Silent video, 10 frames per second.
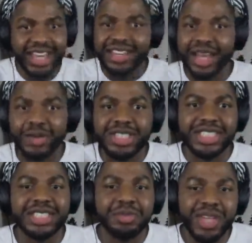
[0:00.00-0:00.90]
Like
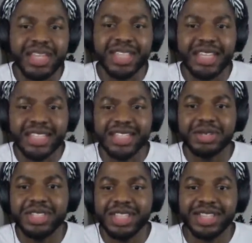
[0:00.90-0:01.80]
when she speaks, like
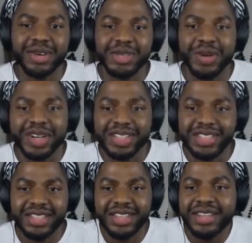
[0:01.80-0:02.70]
she's using those words.